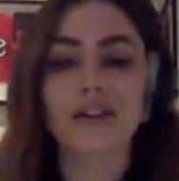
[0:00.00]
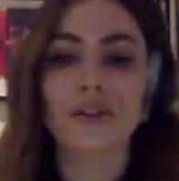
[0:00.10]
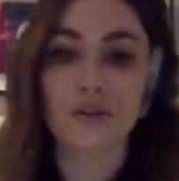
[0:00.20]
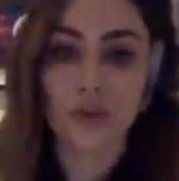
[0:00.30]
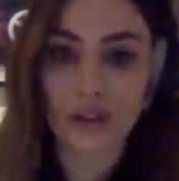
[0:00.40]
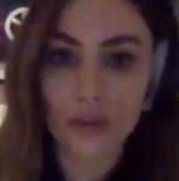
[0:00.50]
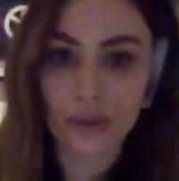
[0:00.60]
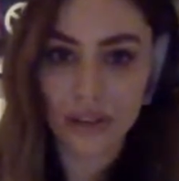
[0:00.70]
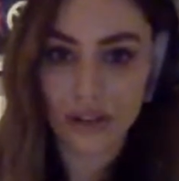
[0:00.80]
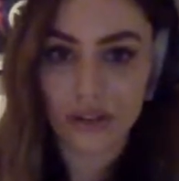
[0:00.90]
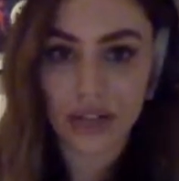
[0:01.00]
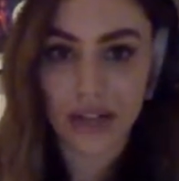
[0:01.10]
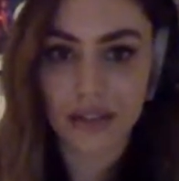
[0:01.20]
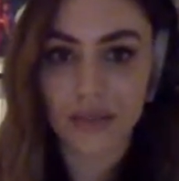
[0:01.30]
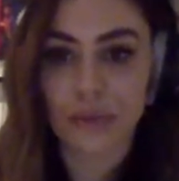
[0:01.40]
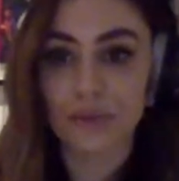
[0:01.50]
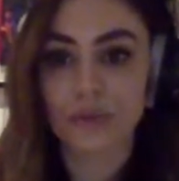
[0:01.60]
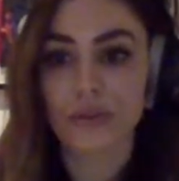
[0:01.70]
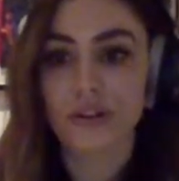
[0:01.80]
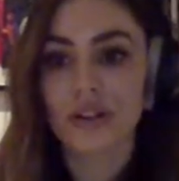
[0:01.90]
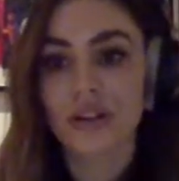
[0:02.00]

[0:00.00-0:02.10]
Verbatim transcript: You're working with other talented people